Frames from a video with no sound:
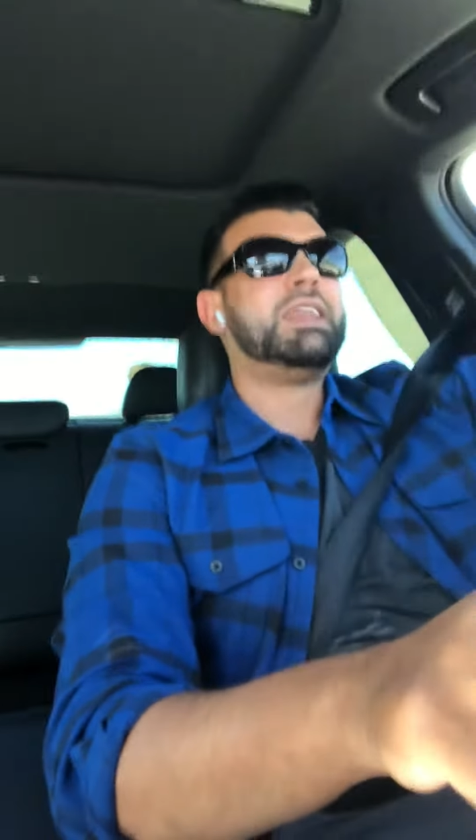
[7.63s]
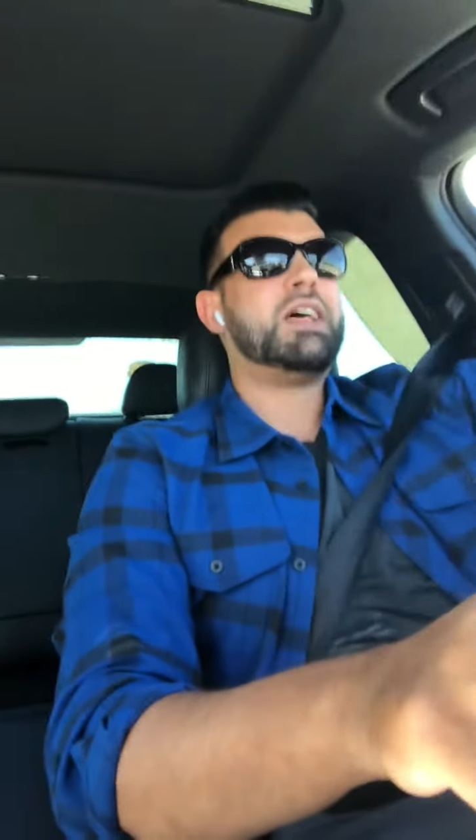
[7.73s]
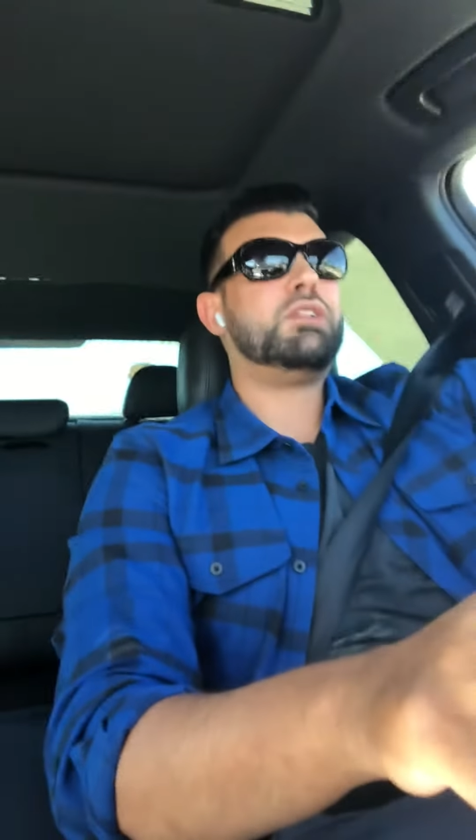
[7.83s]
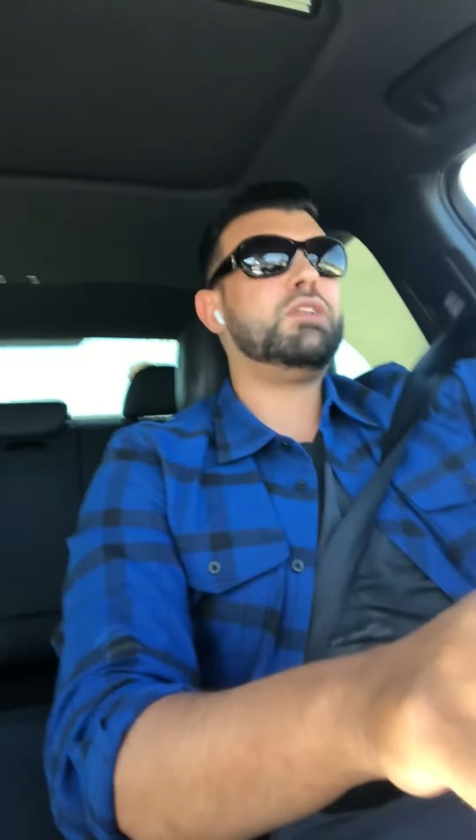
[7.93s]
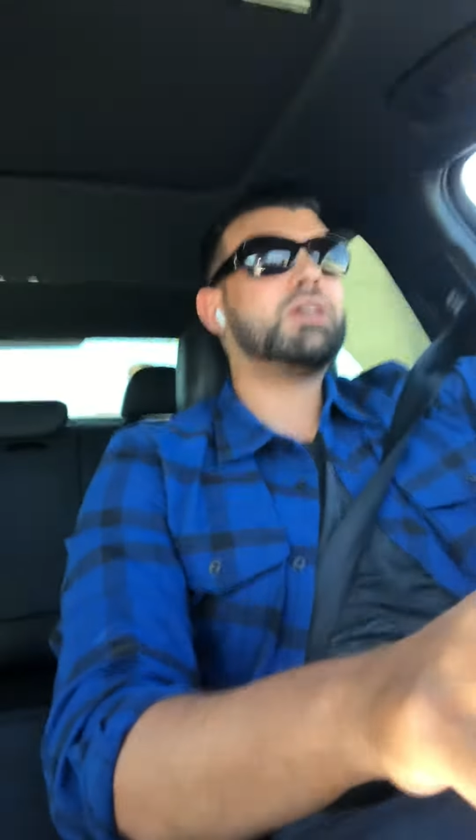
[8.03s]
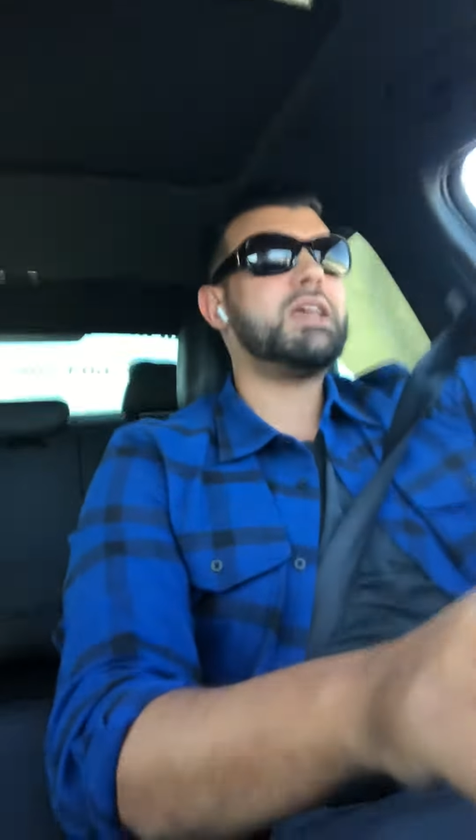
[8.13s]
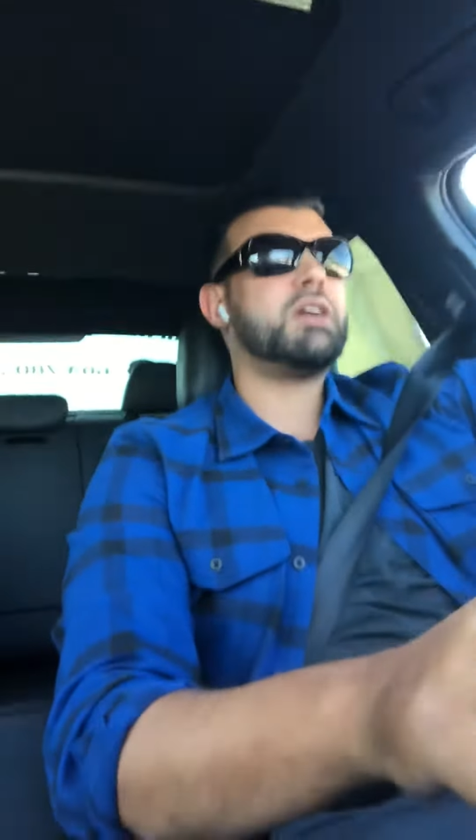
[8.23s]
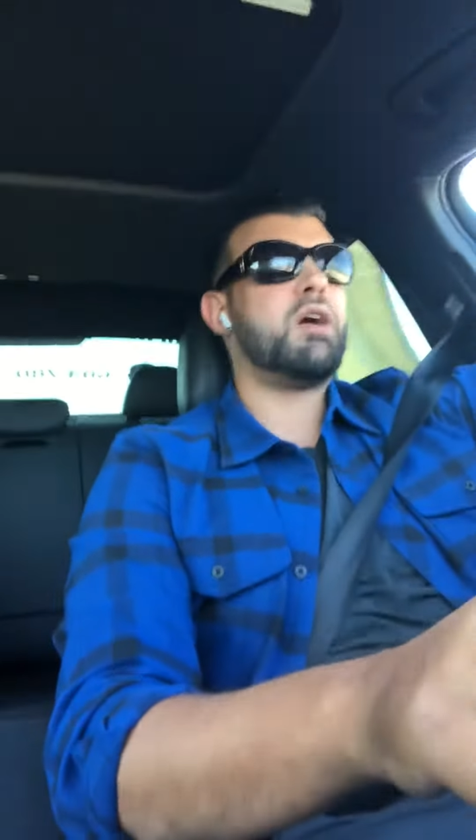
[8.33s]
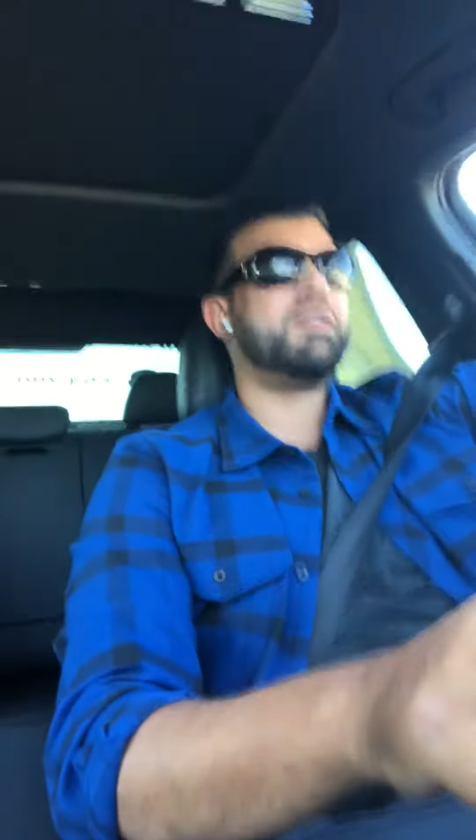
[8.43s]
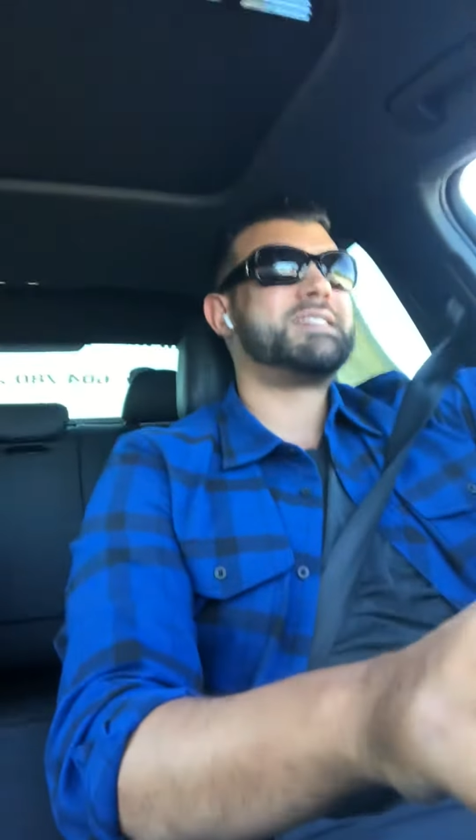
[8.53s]
Now, looking
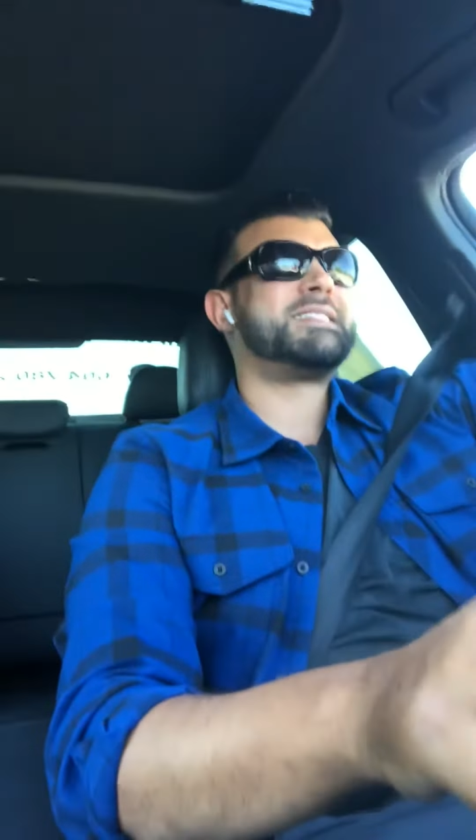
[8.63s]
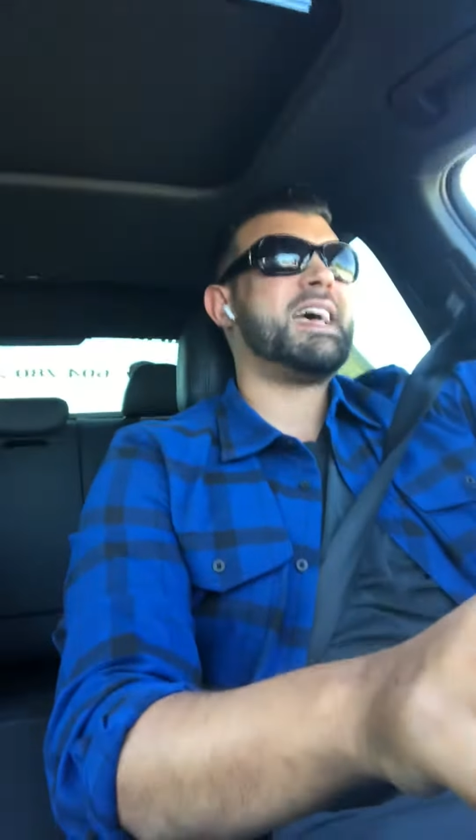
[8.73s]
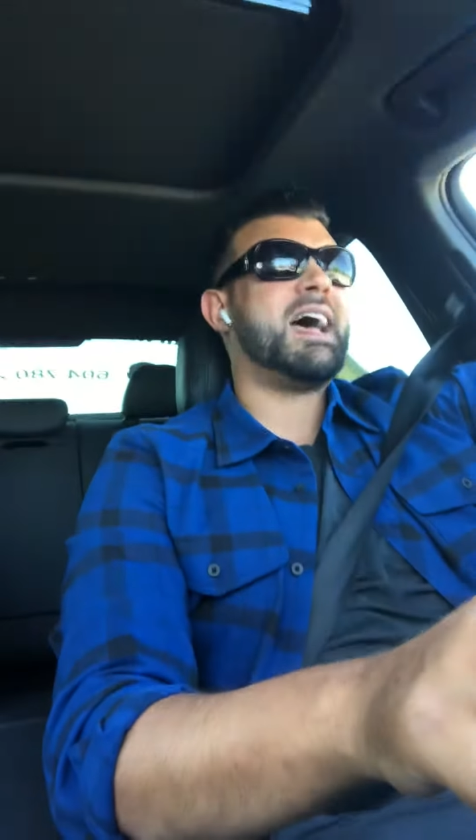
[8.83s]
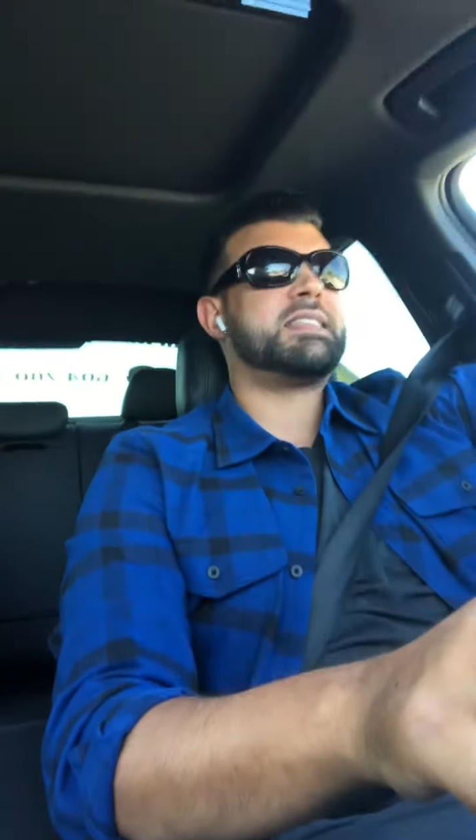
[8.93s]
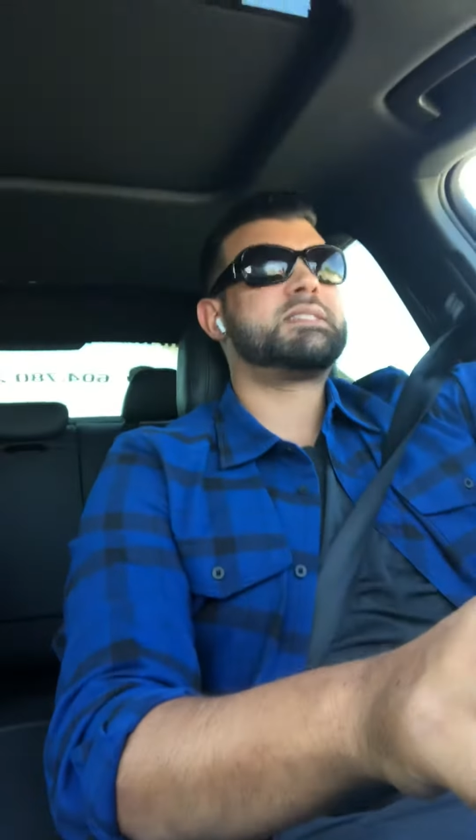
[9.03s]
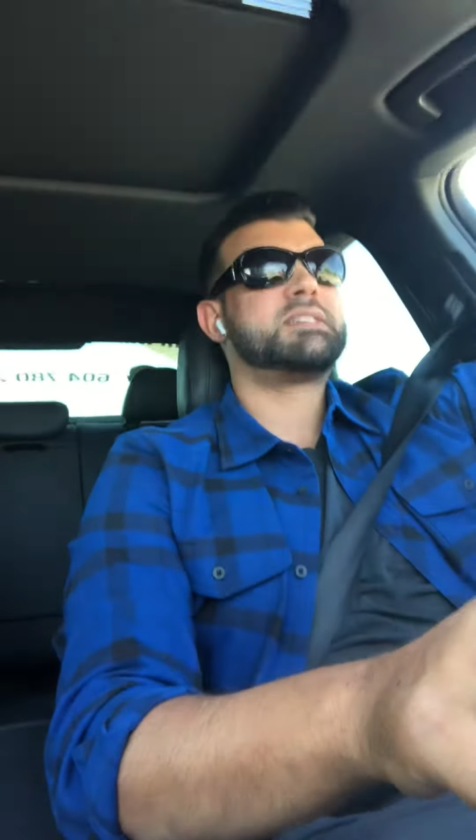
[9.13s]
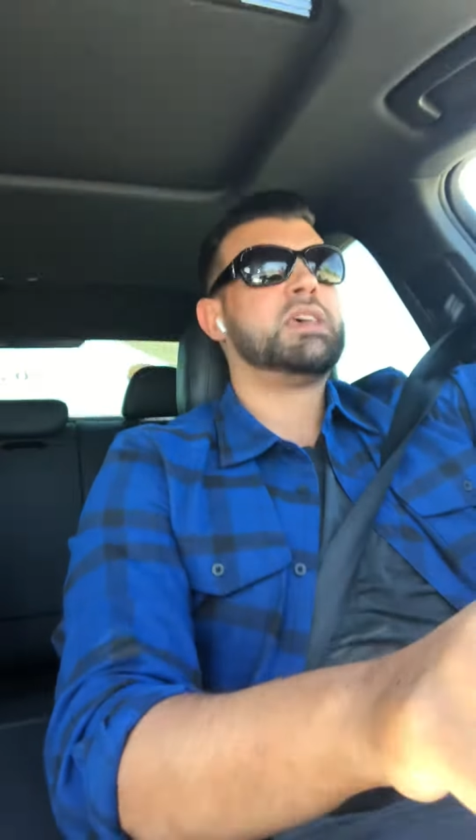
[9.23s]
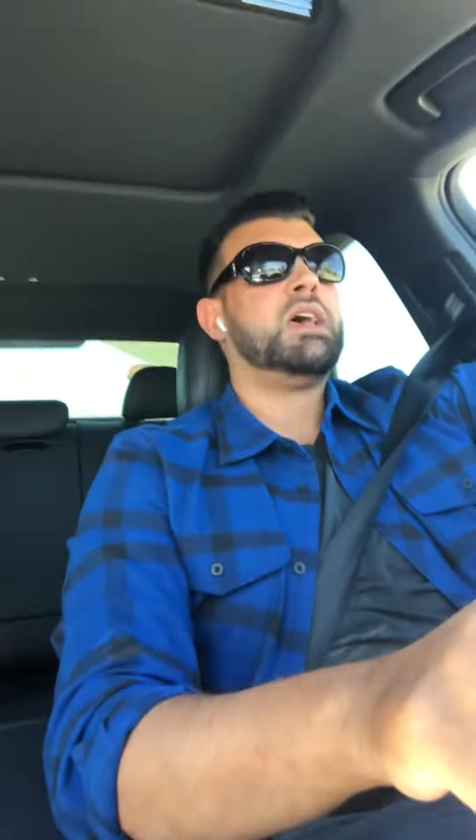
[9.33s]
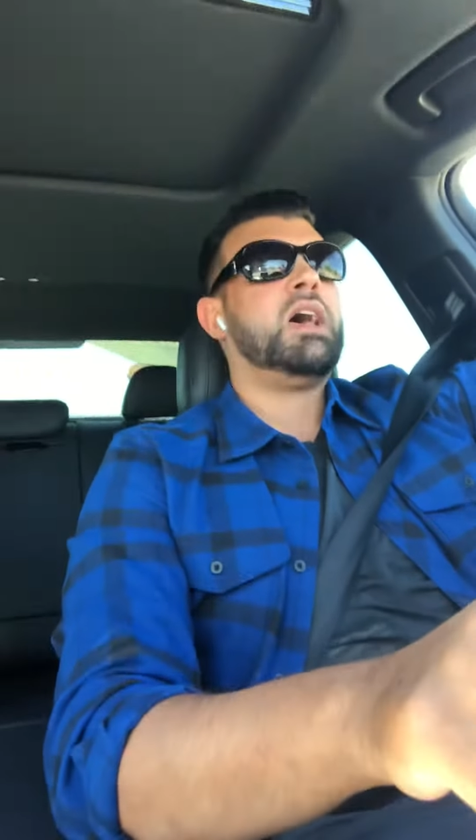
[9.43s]
at all the stats,